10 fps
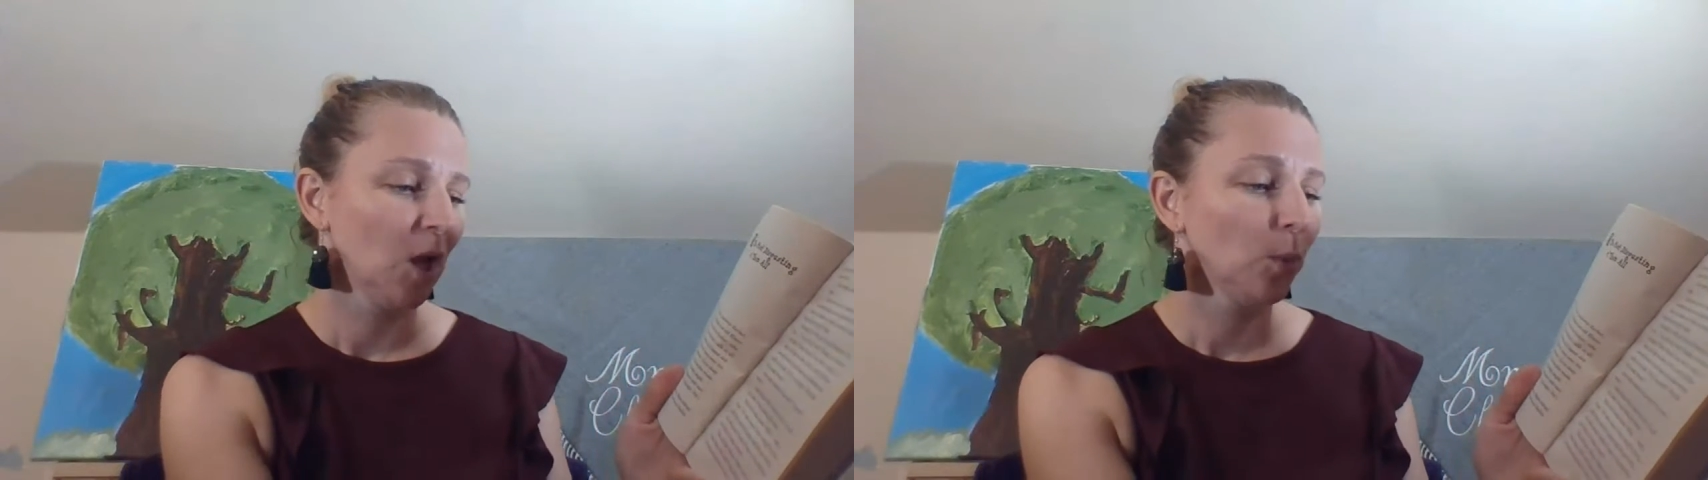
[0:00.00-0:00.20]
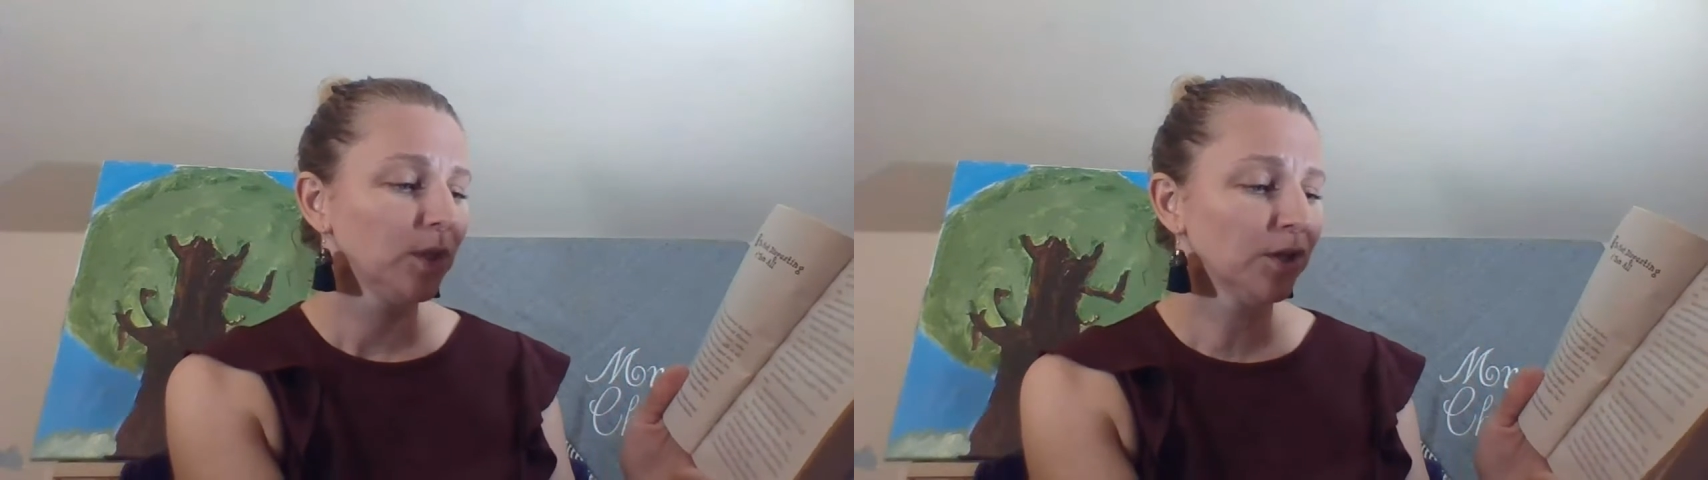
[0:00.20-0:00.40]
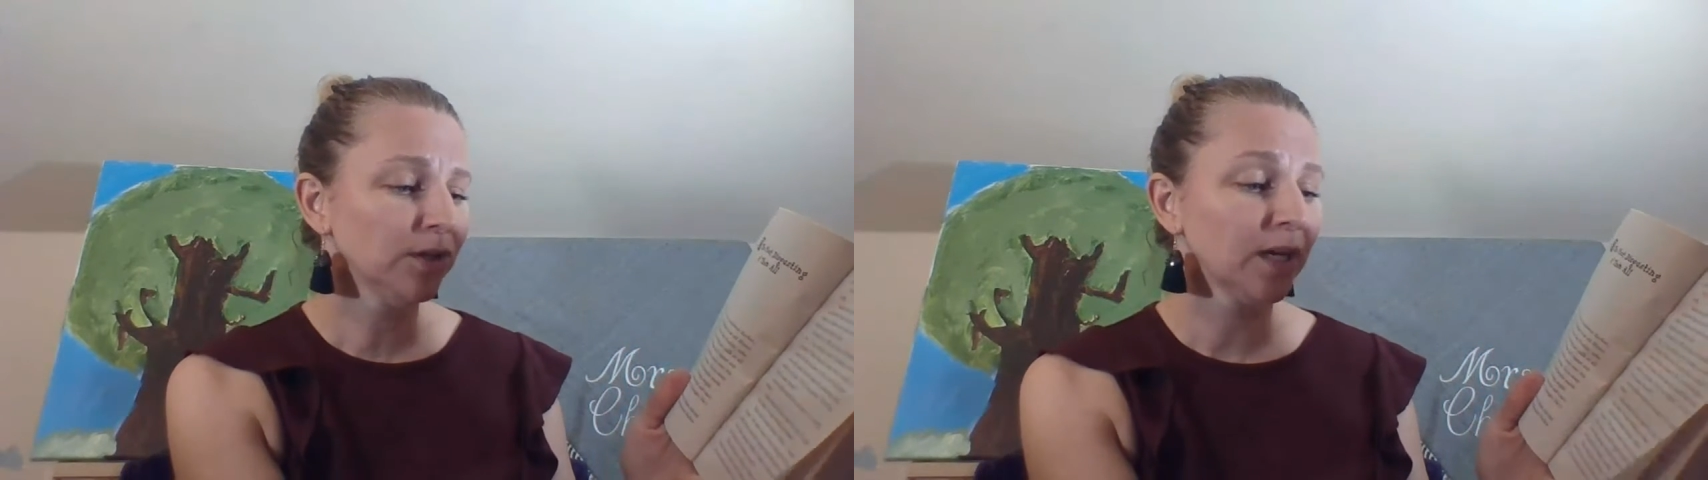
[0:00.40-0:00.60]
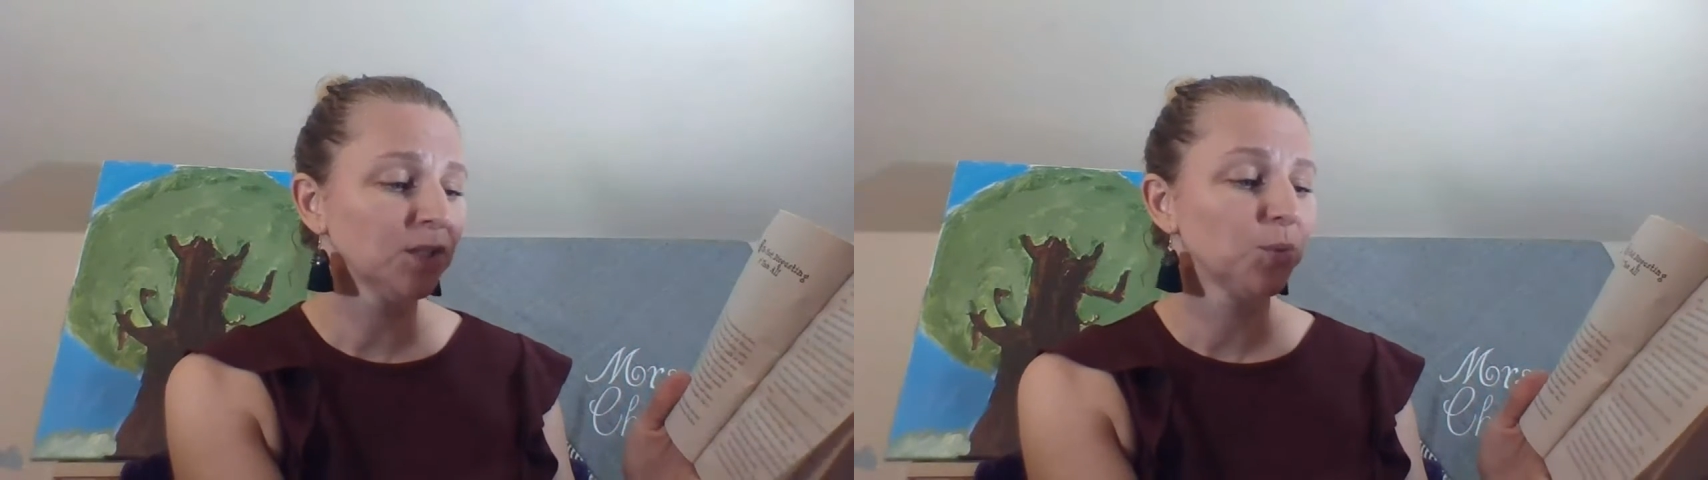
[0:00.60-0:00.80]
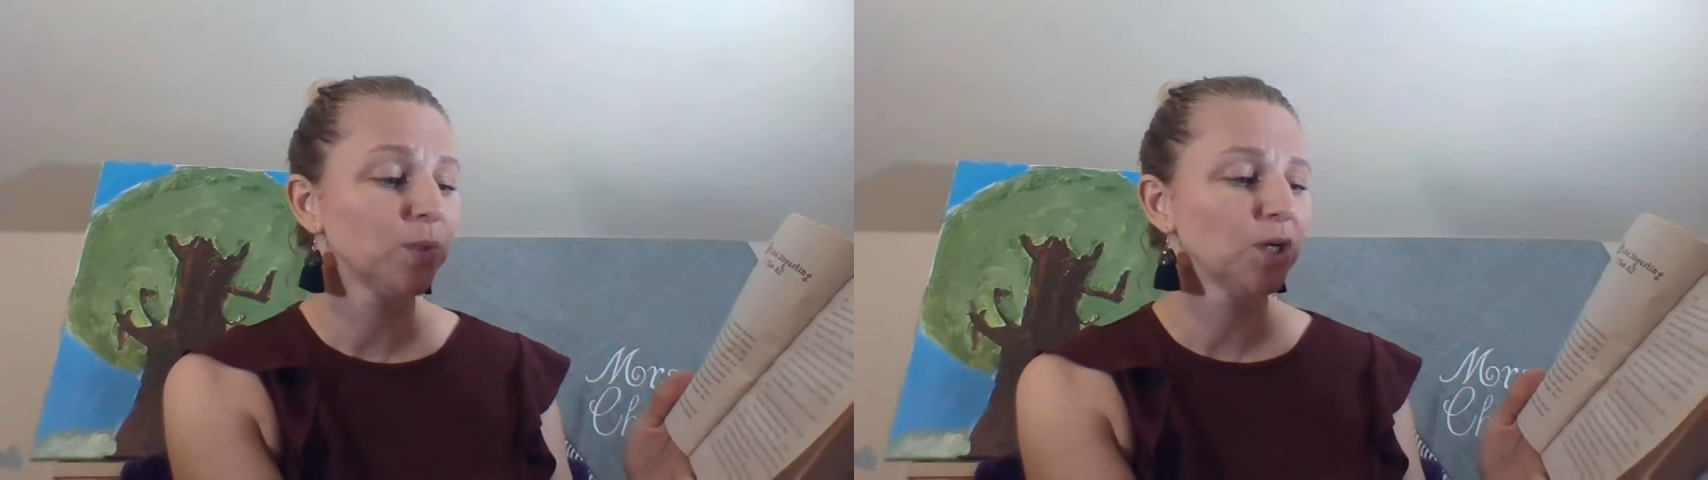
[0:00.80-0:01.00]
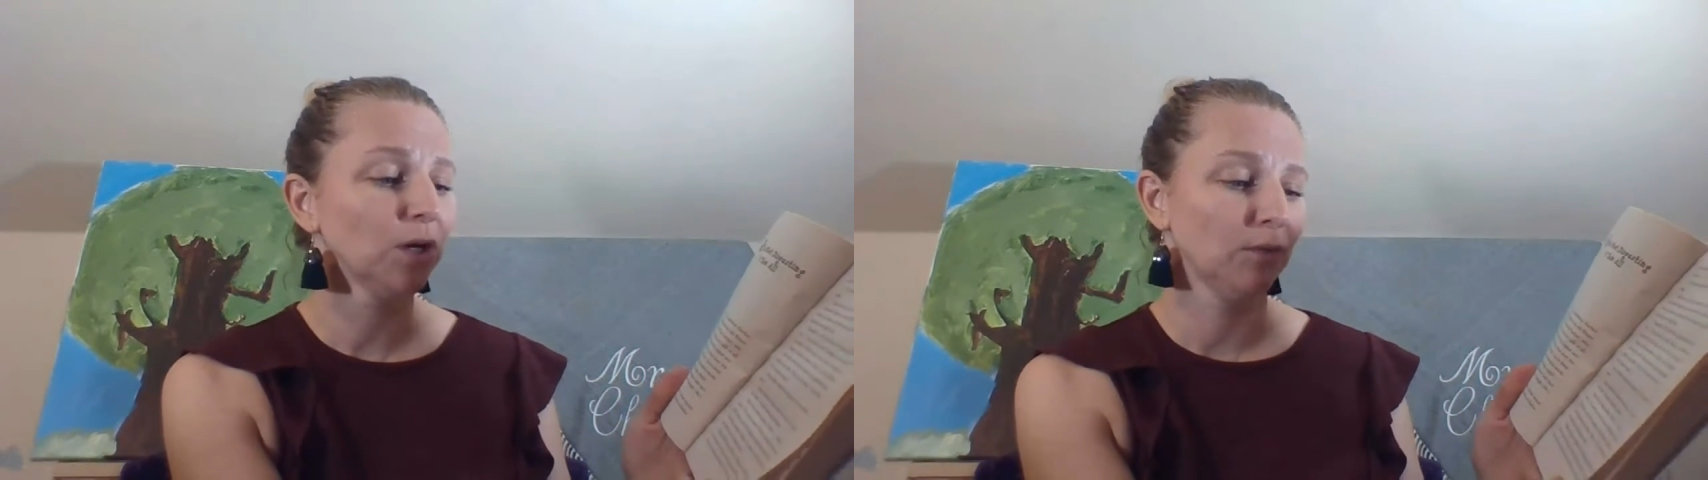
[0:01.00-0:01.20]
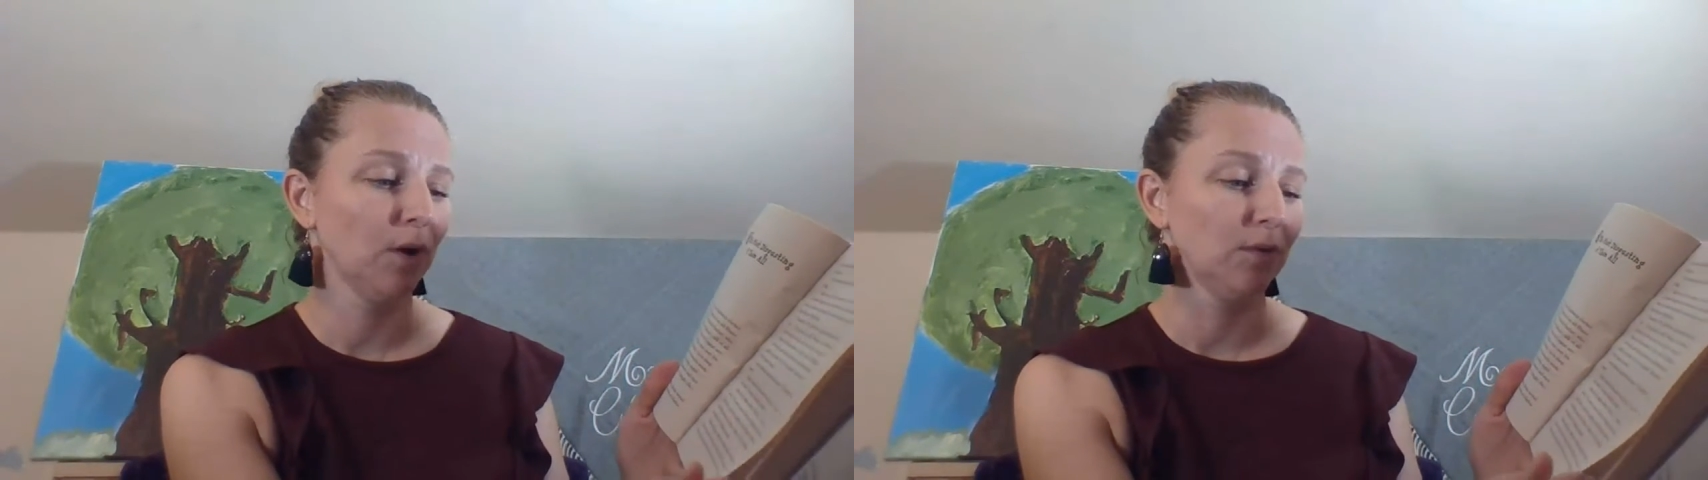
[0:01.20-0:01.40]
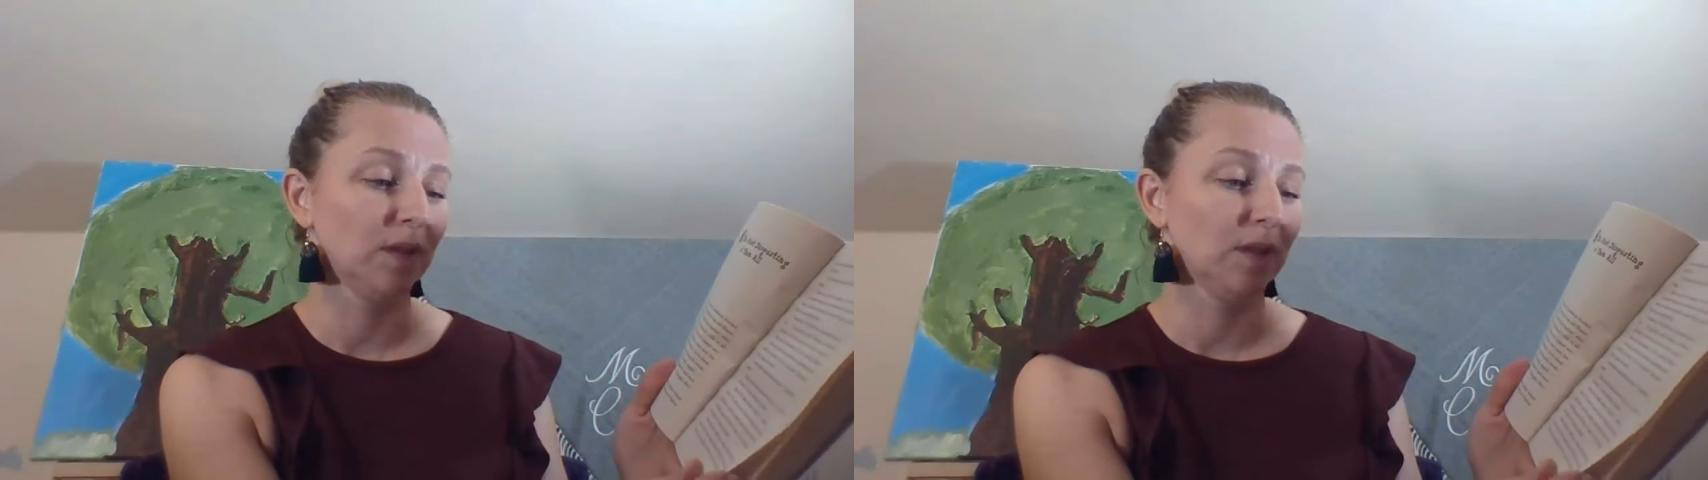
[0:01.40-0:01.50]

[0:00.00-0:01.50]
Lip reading: We turned onto a dirt road,